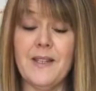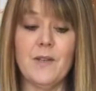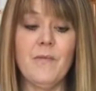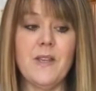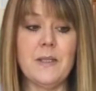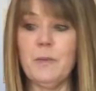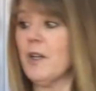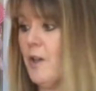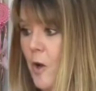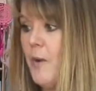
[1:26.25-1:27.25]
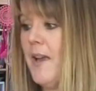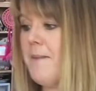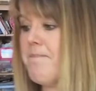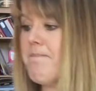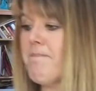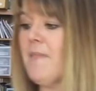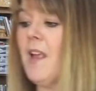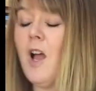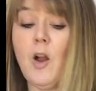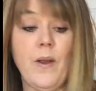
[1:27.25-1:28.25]
That's on Facebook. Okay.
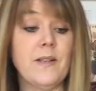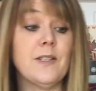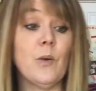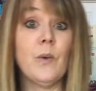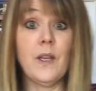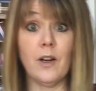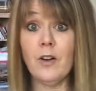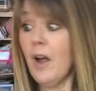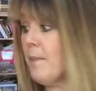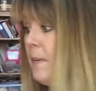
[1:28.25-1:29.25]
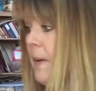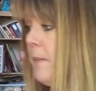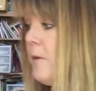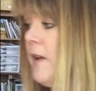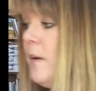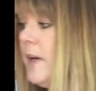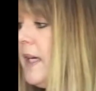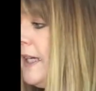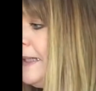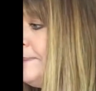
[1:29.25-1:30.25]
All right, so get our copy paper that we
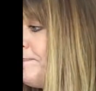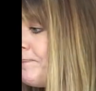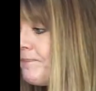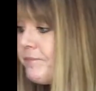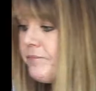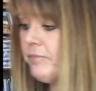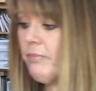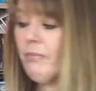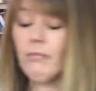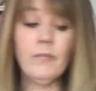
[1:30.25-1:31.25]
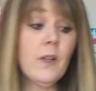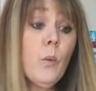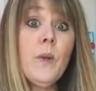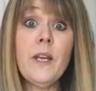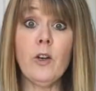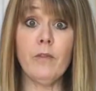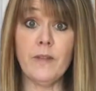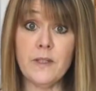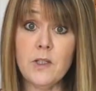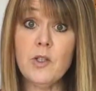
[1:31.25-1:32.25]
need. We need our
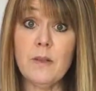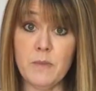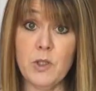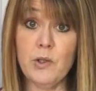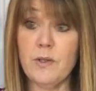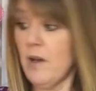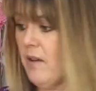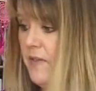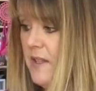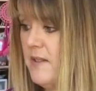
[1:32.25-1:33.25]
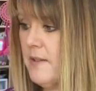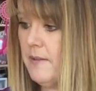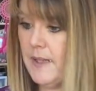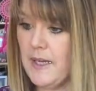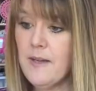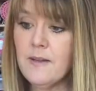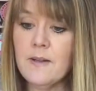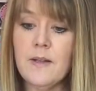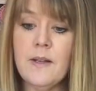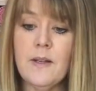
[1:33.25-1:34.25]
vintage images, obviously.
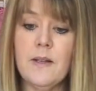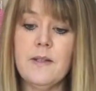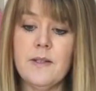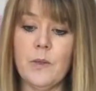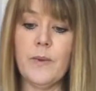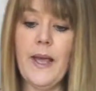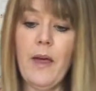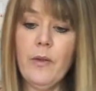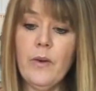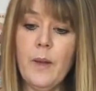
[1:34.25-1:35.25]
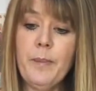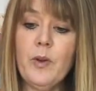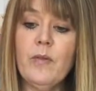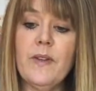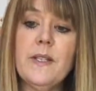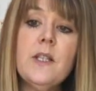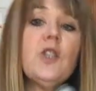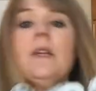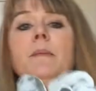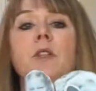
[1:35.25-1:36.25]
So gather up your
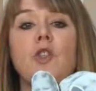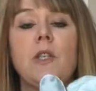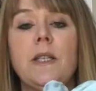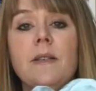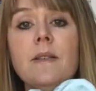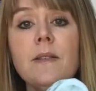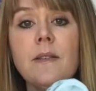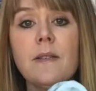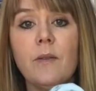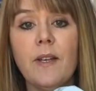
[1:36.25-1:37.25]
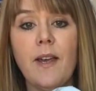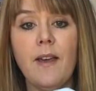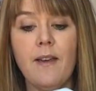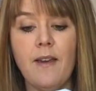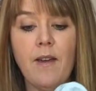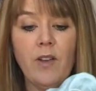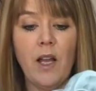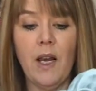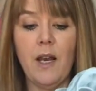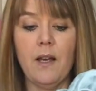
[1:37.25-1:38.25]
vintage images. Okay, I've
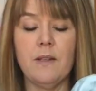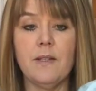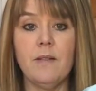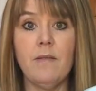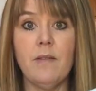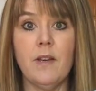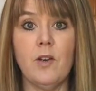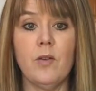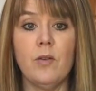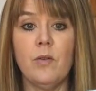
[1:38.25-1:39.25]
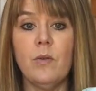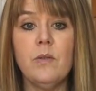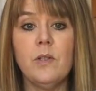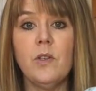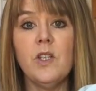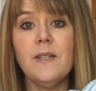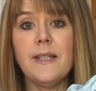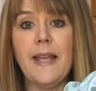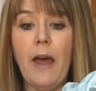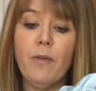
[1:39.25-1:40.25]
got lots of those. So you
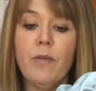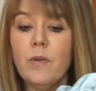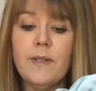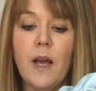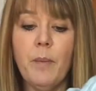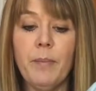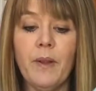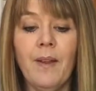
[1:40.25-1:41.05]
just gather those up.